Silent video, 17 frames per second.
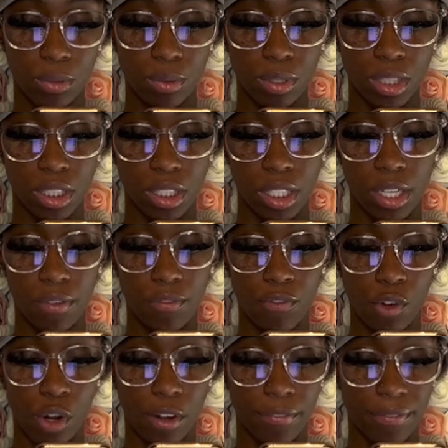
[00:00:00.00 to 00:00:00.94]
originally
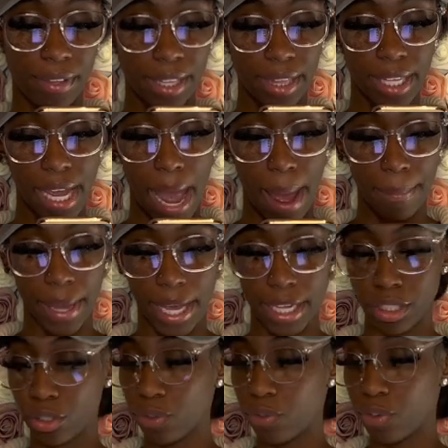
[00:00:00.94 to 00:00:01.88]
450 I paid
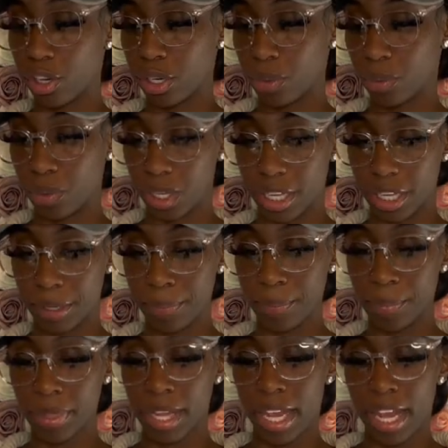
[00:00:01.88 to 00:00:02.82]
241
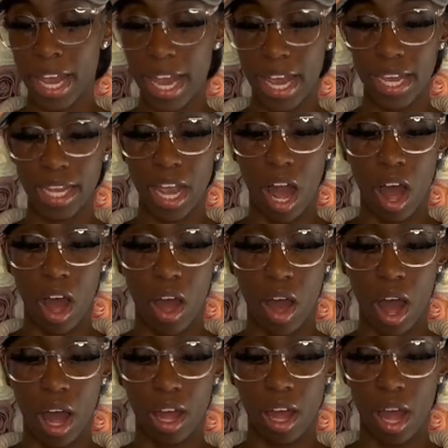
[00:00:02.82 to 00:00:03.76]
And
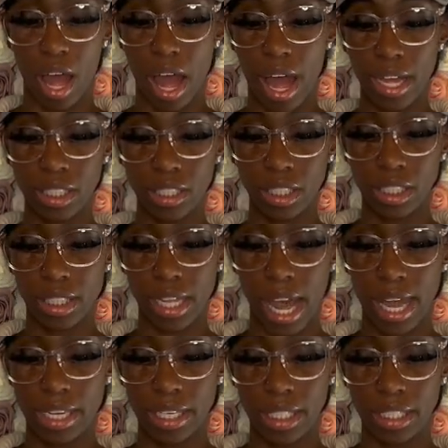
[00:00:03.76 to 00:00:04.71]
y'all, I just
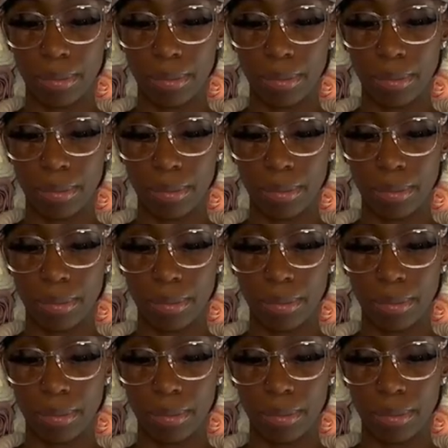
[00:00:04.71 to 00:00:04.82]
got these